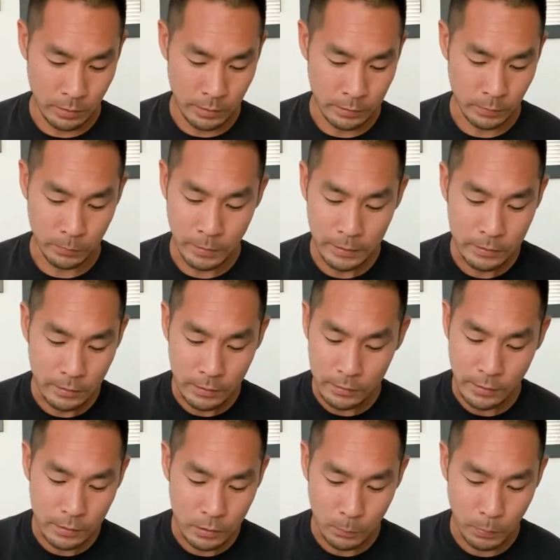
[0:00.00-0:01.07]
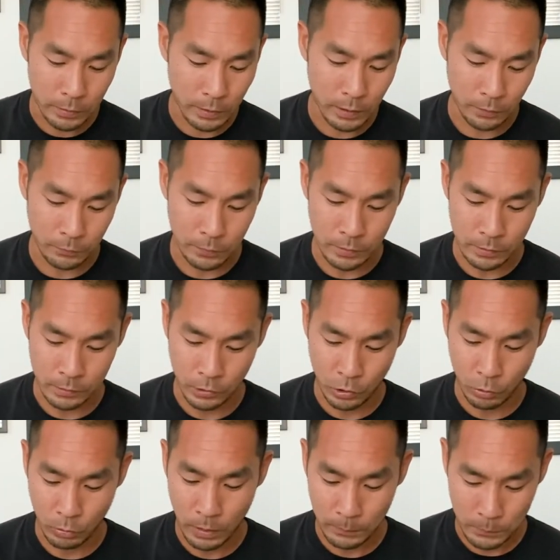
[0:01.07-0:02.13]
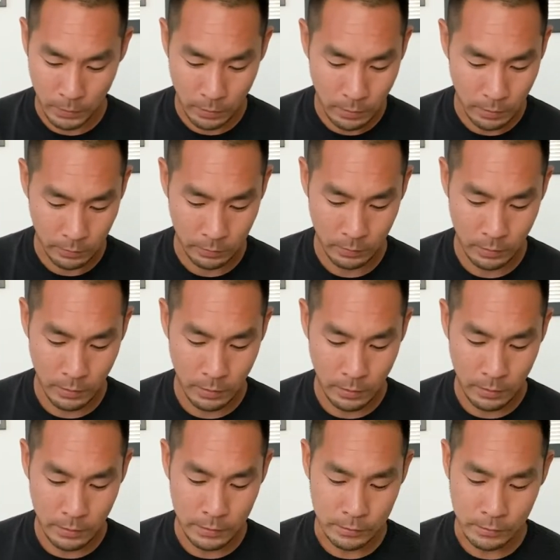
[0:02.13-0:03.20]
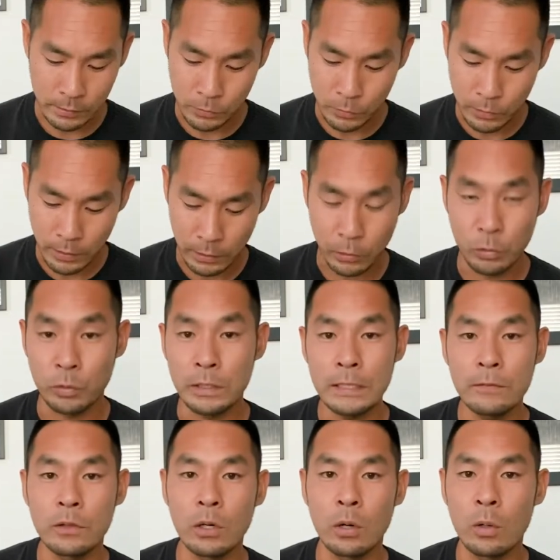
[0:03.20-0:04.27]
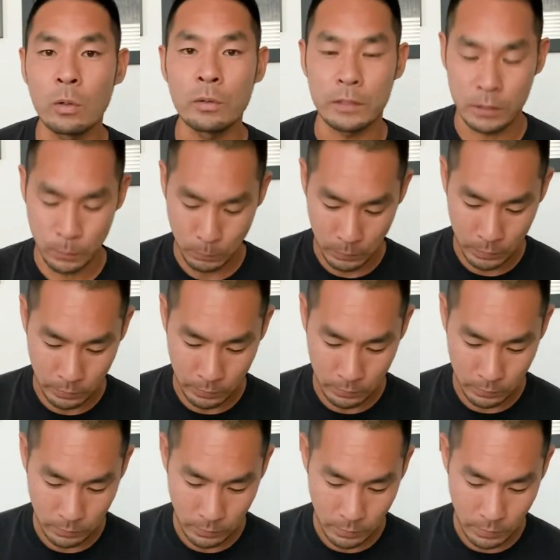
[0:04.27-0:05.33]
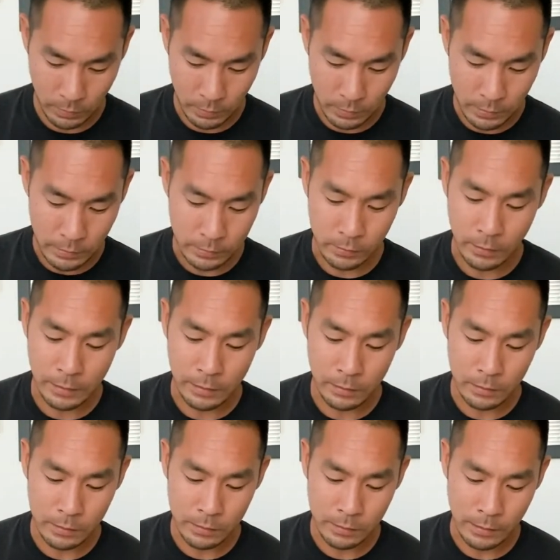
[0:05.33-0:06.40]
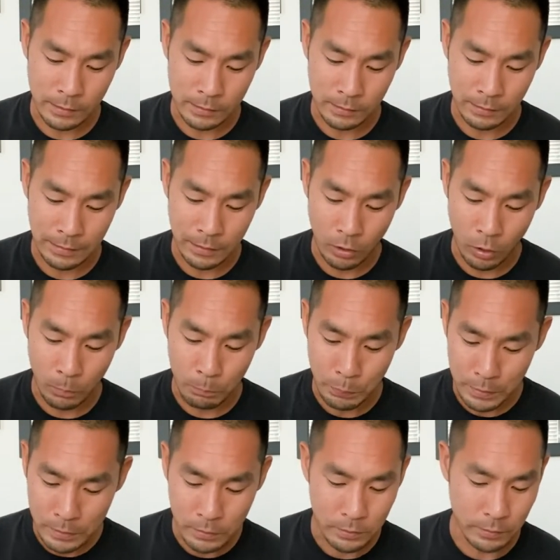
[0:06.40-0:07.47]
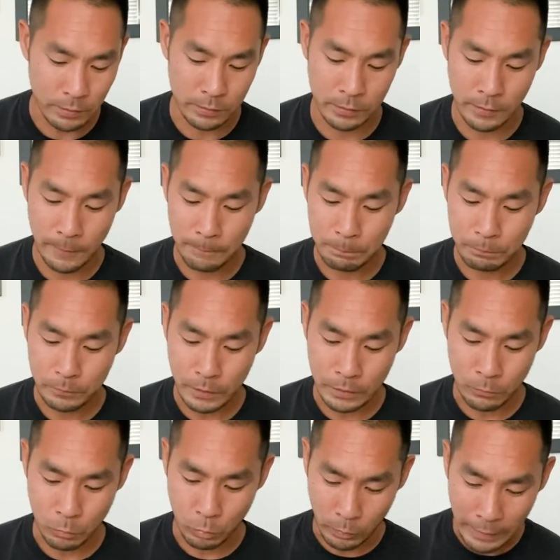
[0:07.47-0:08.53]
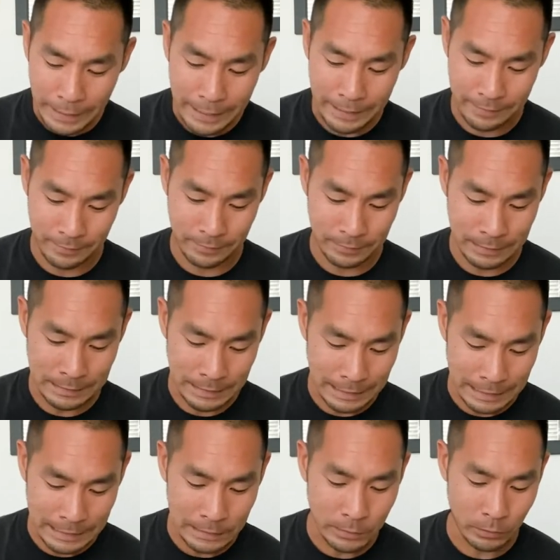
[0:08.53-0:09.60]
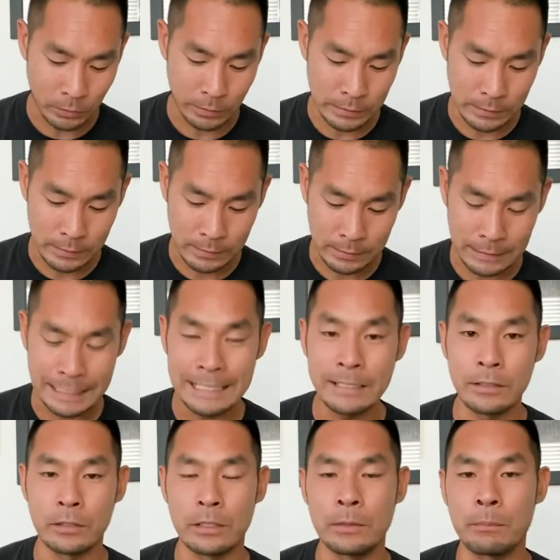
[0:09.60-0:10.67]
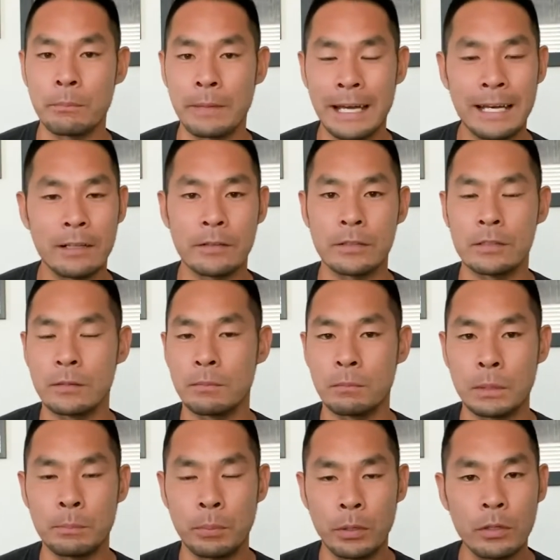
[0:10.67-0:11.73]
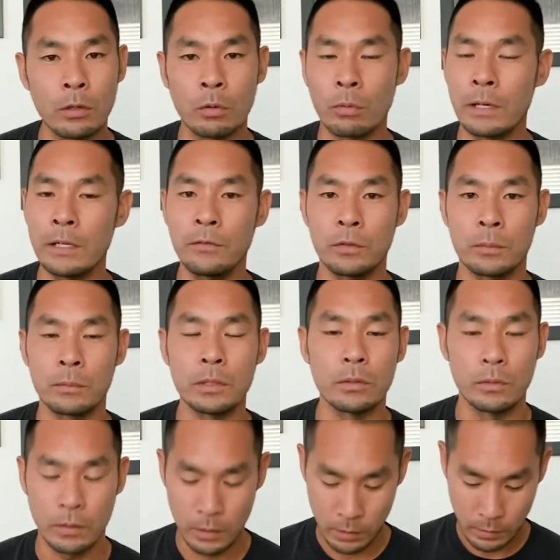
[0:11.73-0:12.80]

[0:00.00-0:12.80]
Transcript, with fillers: Some things that he says to put off is corrupt talk. He says, Do not grieve the Holy Spirit. He, says, Let all bitterness and wrath and anger and slander and malice be put away from you.